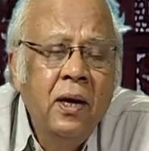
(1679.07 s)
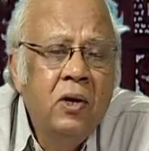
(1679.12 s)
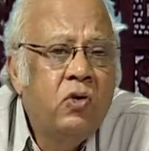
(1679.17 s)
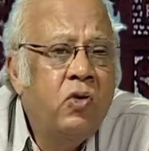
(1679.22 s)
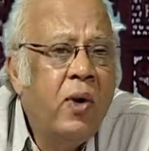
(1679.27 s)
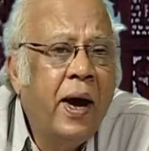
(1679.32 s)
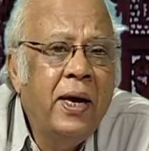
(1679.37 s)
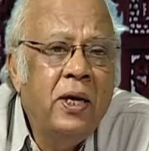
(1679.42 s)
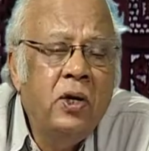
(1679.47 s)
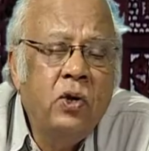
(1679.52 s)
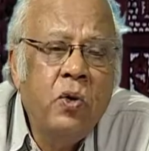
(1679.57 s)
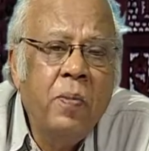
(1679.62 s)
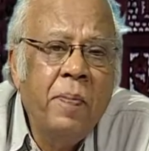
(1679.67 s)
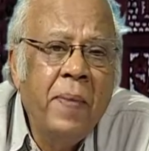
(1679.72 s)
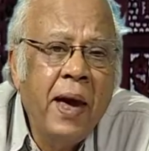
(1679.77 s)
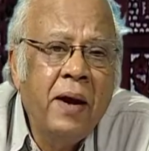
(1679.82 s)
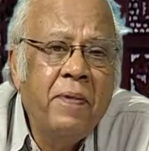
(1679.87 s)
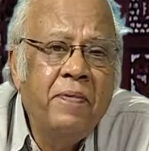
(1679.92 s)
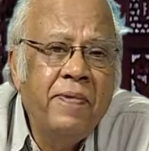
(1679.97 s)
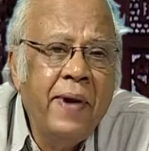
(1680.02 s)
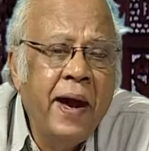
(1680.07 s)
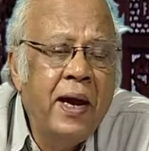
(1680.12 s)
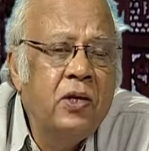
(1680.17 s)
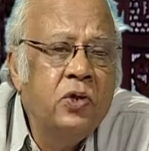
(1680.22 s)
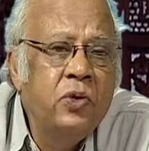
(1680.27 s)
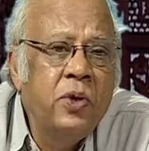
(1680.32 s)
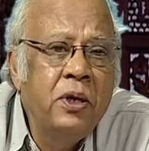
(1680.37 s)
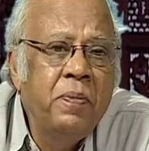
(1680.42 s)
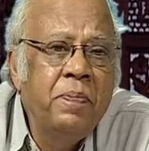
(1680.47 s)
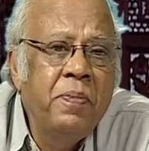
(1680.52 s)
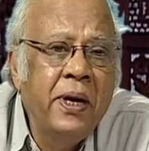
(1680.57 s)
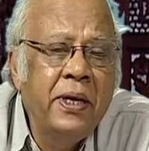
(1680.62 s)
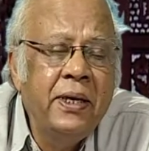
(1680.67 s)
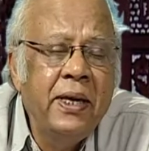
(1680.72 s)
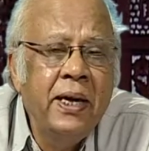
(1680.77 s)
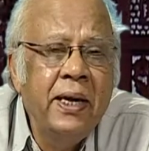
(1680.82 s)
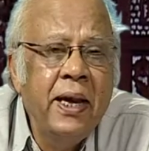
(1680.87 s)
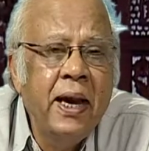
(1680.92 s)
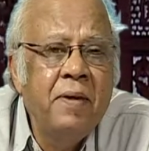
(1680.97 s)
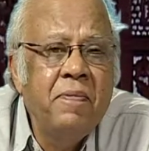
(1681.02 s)
tried to make friends with
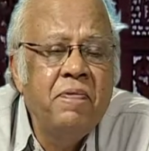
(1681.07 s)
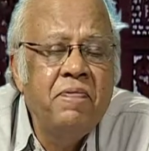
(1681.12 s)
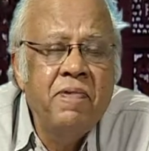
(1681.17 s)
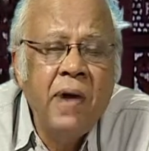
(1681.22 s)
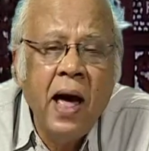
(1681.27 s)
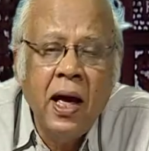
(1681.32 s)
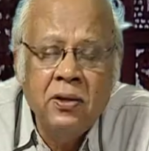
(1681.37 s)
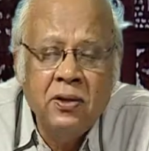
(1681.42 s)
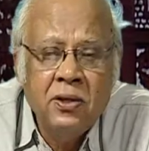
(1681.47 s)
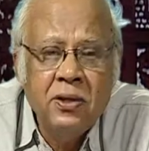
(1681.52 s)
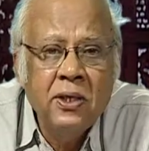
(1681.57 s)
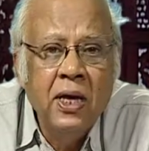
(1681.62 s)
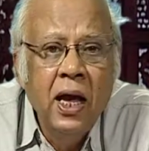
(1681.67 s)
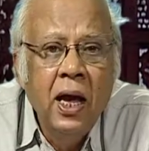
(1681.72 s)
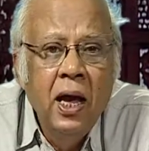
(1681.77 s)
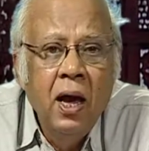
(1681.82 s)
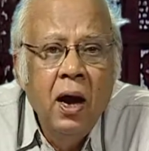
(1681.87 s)
Britain and France